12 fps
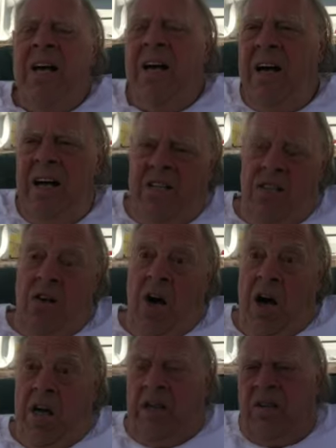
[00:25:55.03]
It's
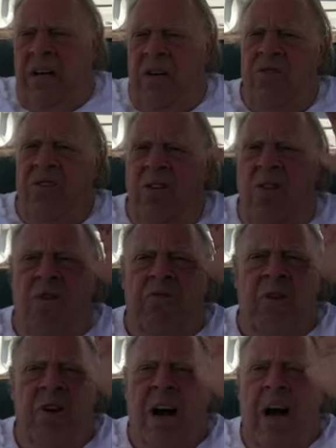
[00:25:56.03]
good, because I usually go
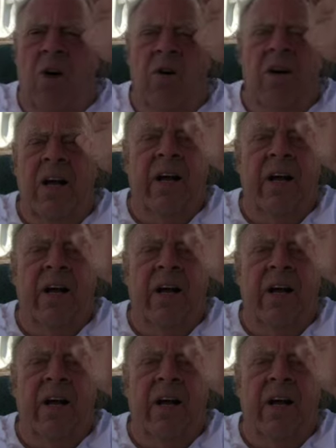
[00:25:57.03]
for an hour, and